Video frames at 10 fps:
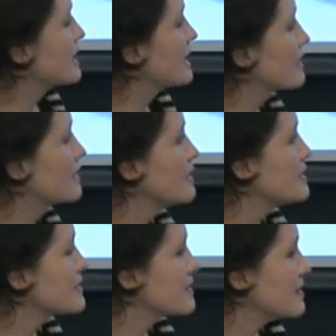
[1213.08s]

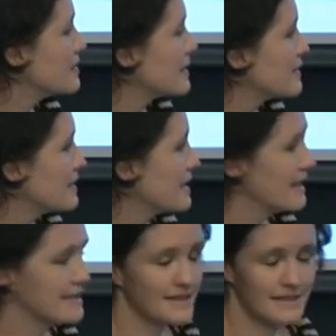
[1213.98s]
closure, when we were
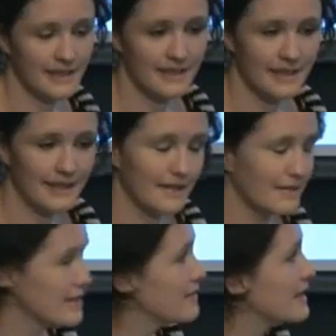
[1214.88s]
undertaking our
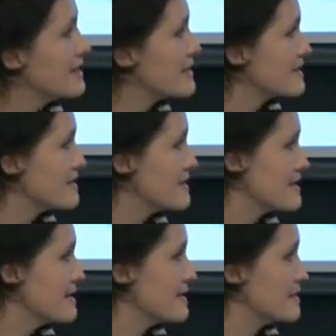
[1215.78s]
renovations, a
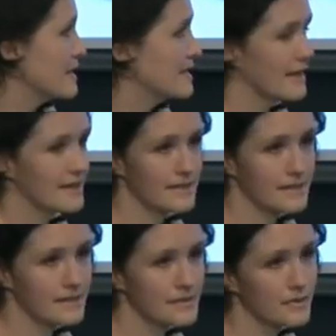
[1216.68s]
6-month Artist
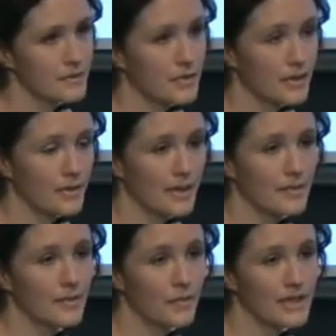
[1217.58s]
in School program,
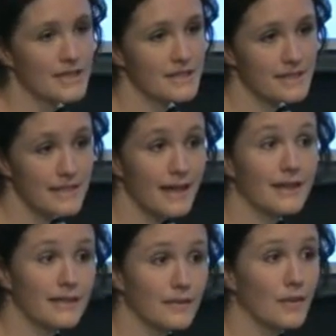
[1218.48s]
and we just
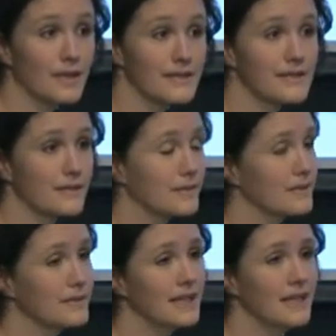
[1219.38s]
targeted one
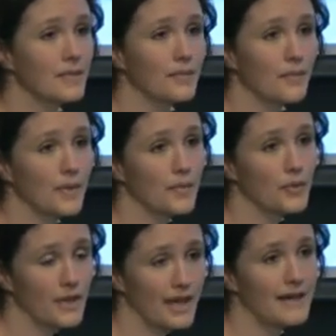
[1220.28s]
school, and we
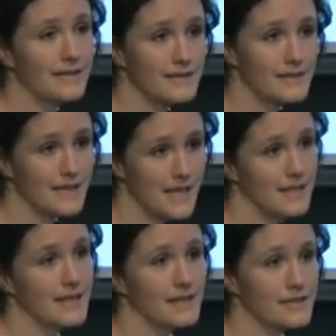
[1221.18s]
put artists in
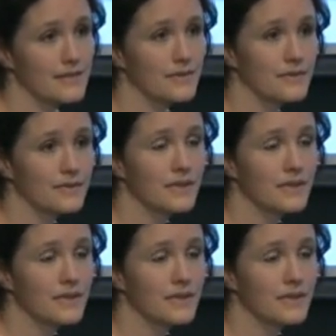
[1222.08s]
that school,